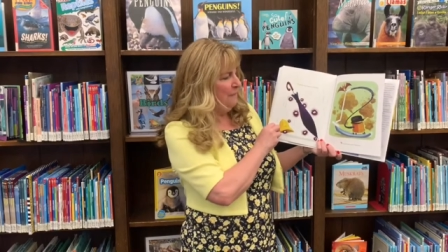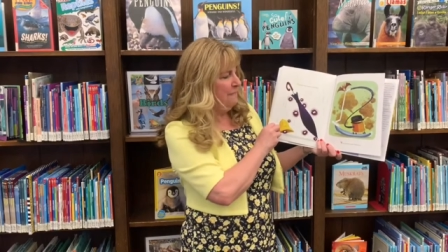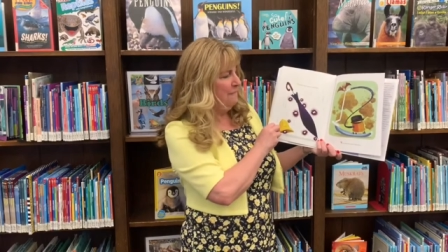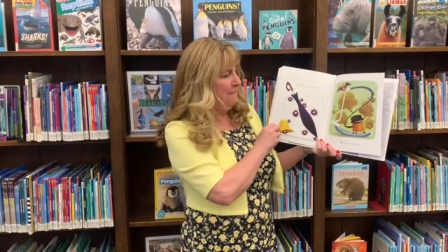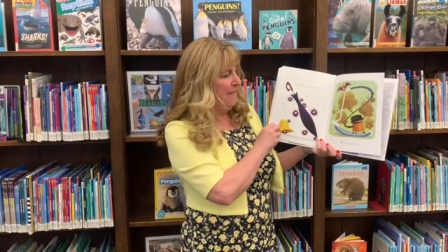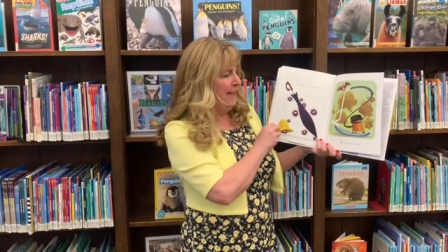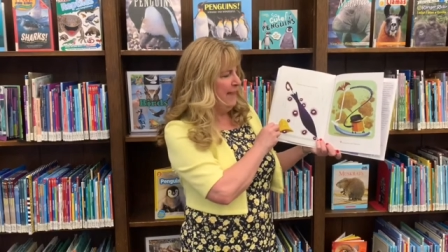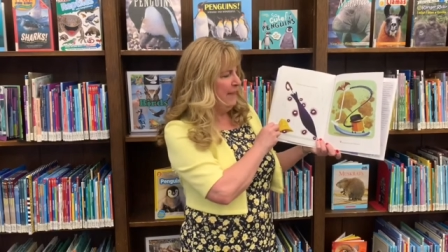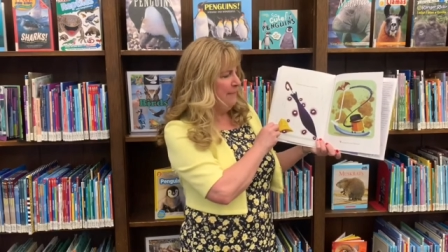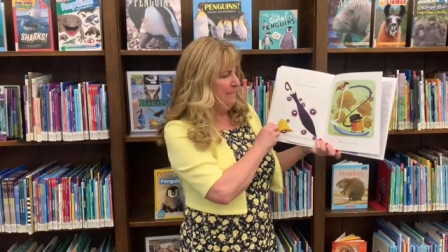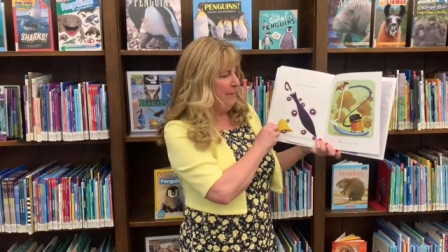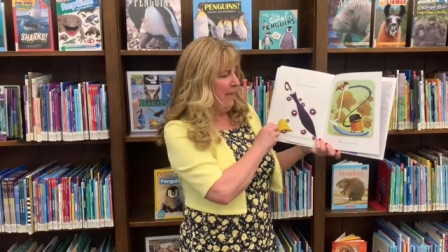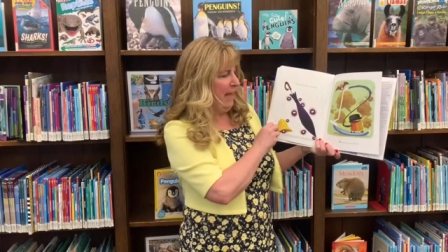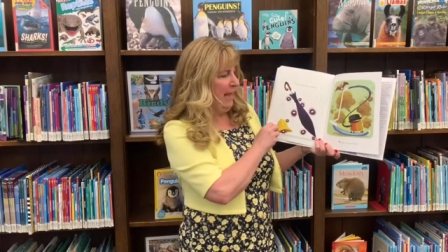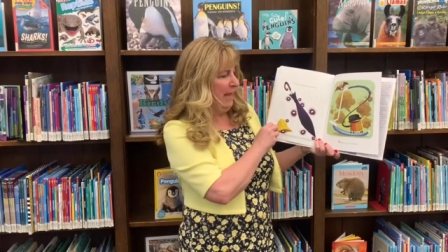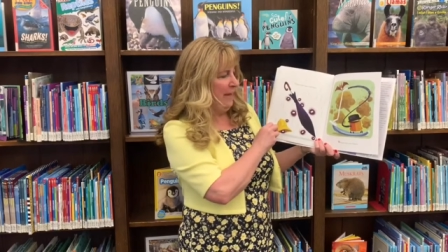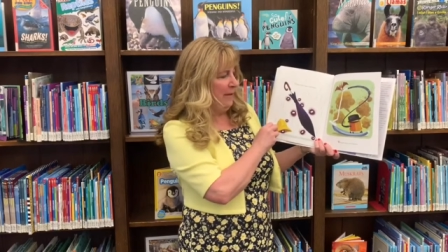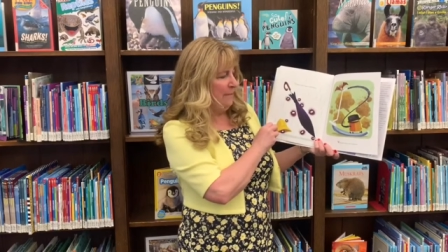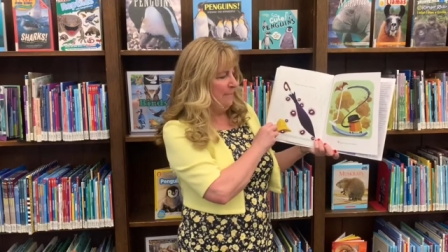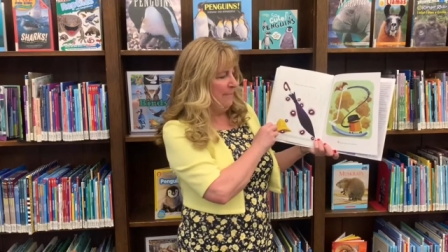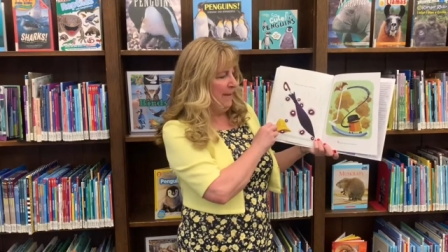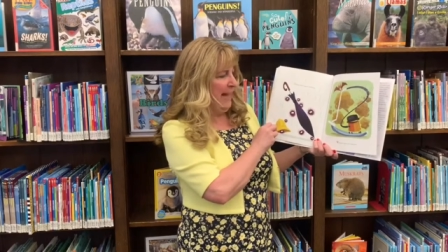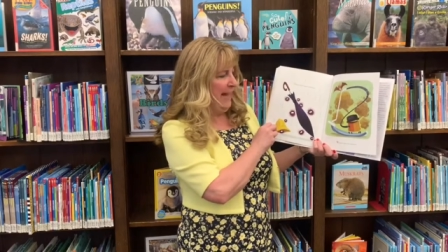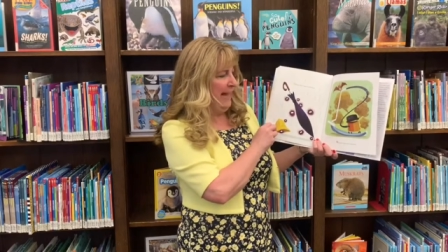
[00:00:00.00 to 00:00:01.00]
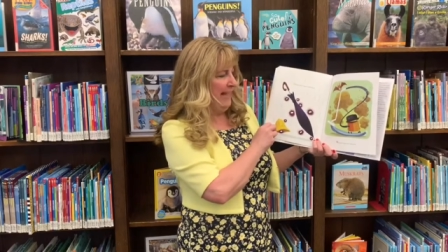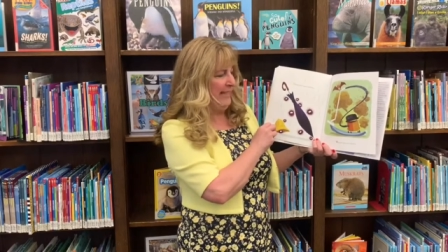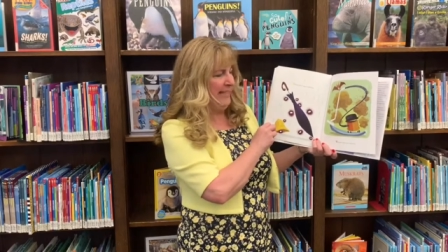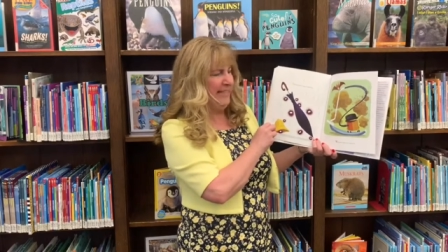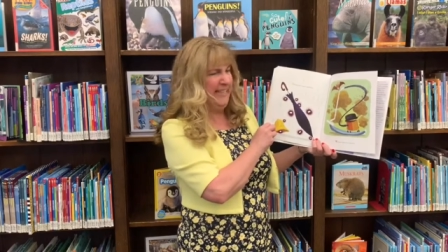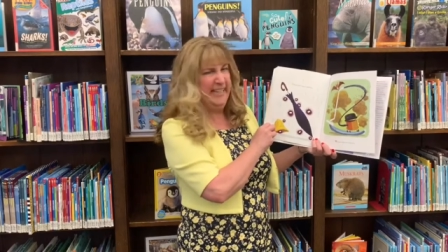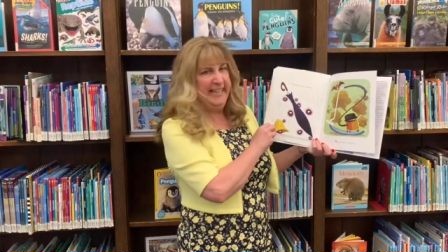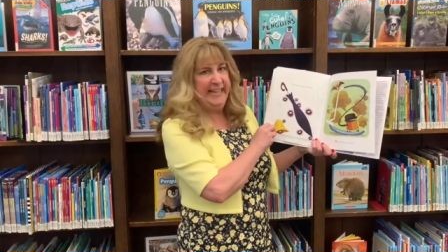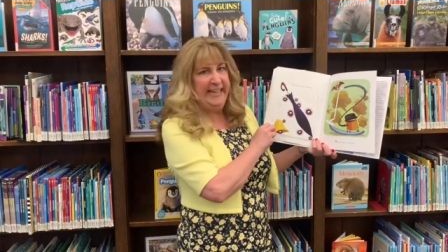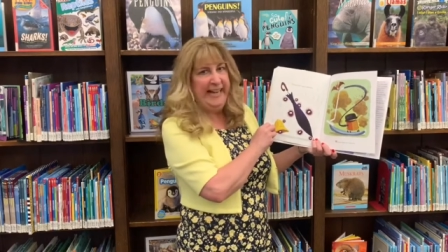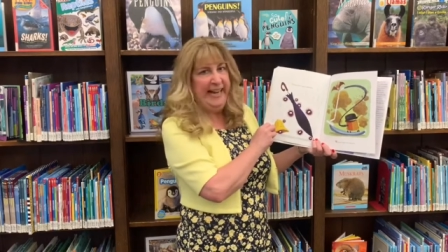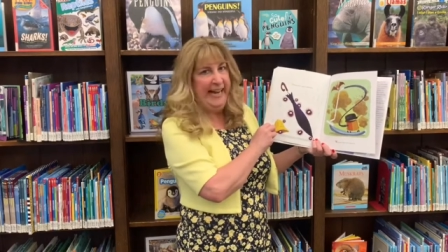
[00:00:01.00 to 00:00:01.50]
Vampire
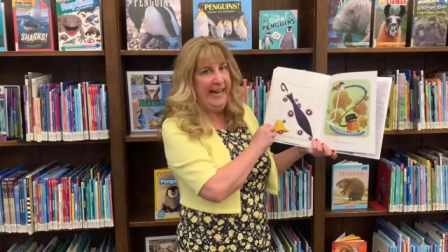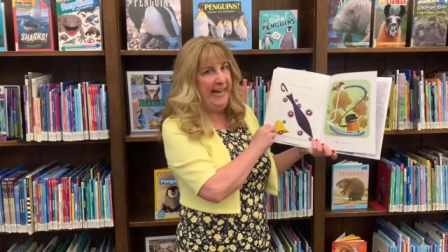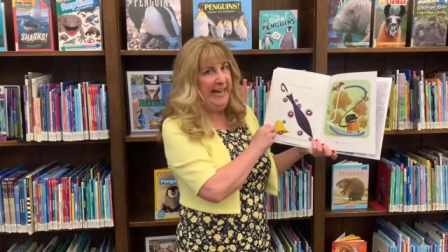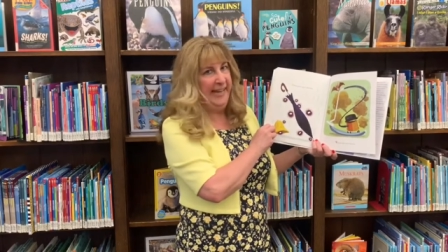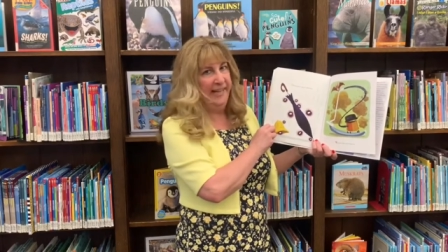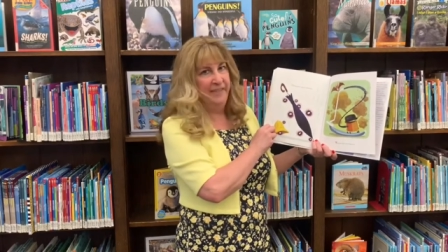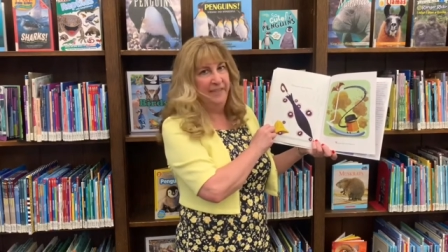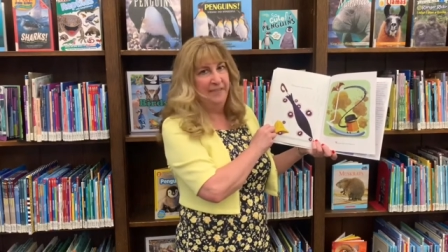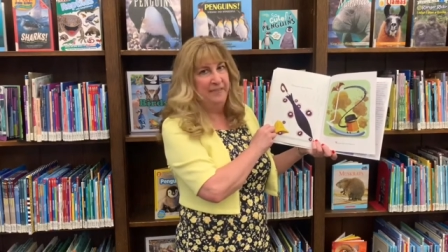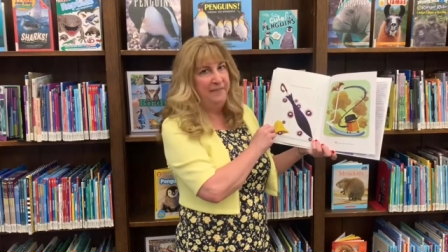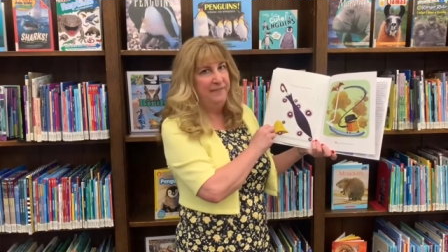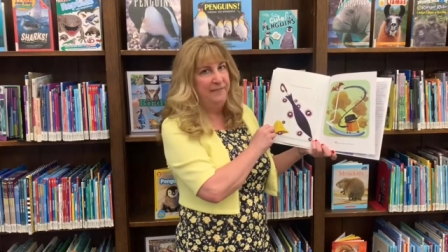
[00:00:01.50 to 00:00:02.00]
bats can't